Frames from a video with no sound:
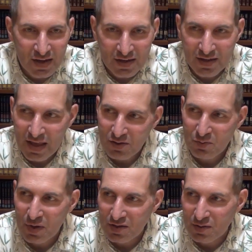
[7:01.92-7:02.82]

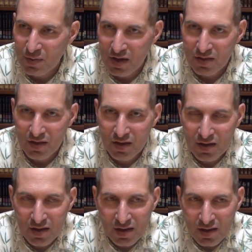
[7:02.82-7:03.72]
18,000 bucks a month,
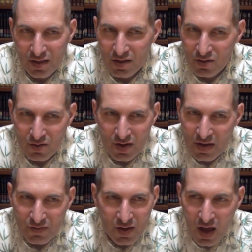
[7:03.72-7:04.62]
then you don't
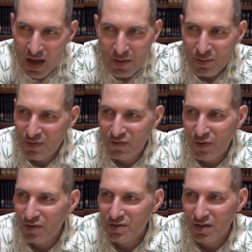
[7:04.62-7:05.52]
have time to
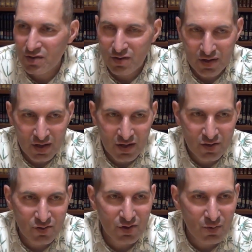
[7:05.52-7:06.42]
focus on your
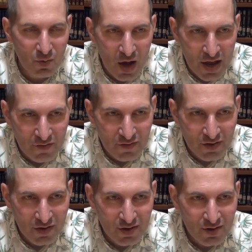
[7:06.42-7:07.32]
kids or your wife,
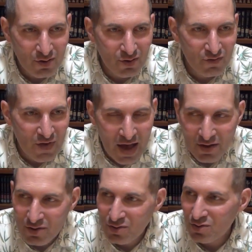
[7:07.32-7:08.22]
or
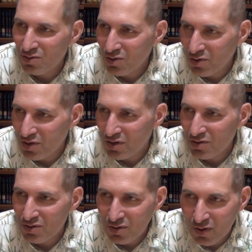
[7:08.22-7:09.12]
values, or learning,
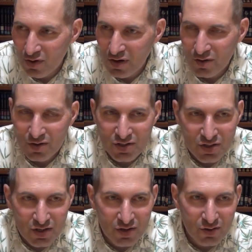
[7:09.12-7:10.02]
or Torah, or
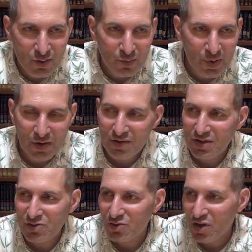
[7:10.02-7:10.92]
Shir, or
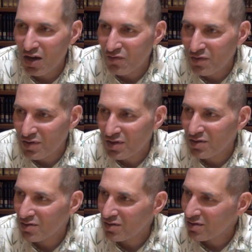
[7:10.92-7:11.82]
parent-teacher
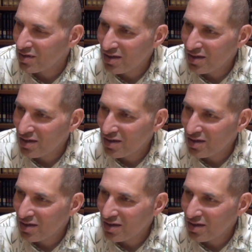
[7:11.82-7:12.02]
conferences, or